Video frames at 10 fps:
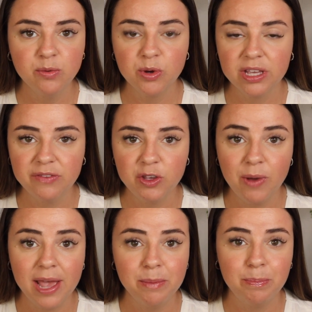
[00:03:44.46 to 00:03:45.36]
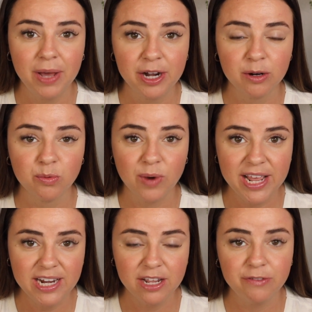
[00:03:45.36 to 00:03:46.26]
will give you a better
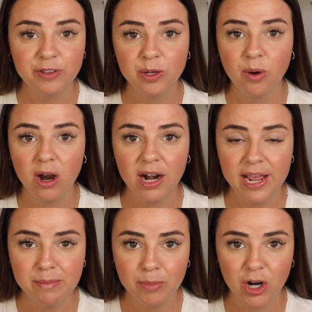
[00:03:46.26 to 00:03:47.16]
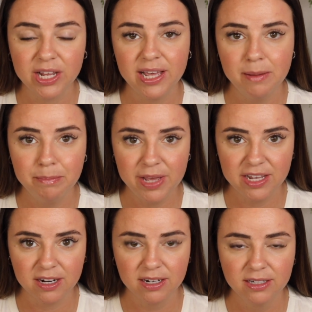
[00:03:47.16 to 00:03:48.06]
rate if you are a market
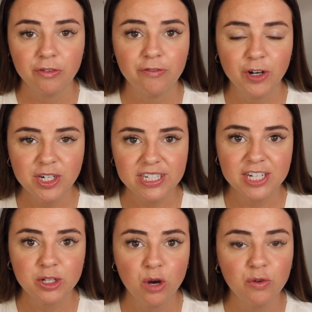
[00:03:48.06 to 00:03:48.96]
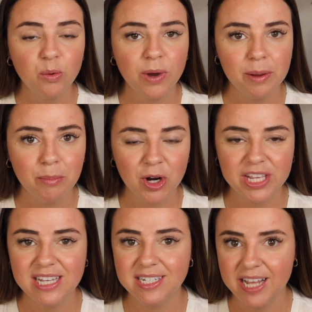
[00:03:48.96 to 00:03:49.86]
maker. First, let's go over what a
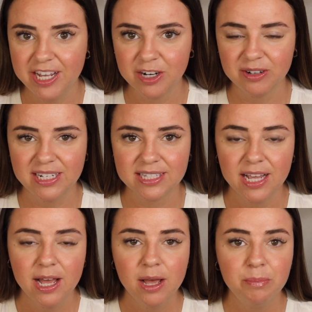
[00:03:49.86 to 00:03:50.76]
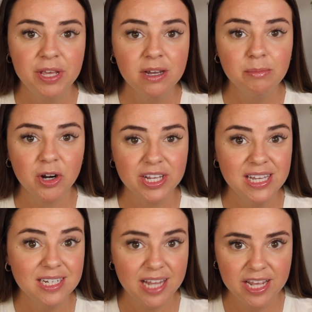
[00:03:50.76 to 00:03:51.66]
market taker is. Being a
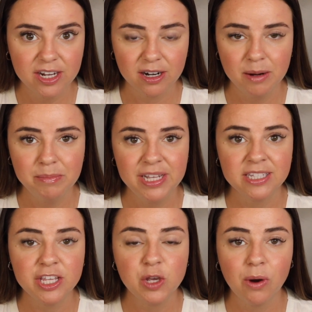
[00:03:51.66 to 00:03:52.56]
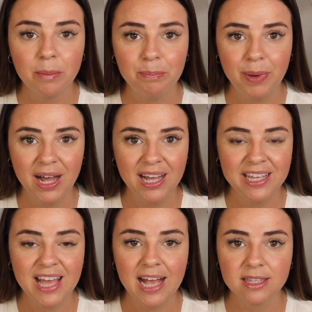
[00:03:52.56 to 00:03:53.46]
market taker means that you are
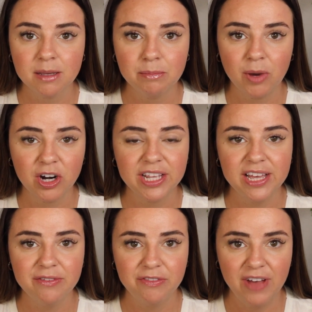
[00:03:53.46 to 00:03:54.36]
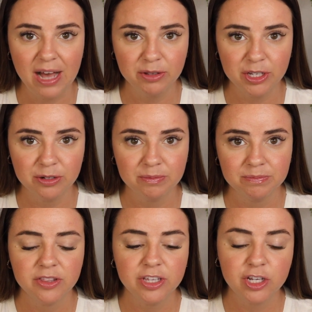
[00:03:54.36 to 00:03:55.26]
buying at the market value,
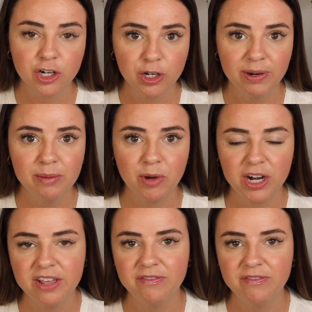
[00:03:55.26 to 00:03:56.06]
the current market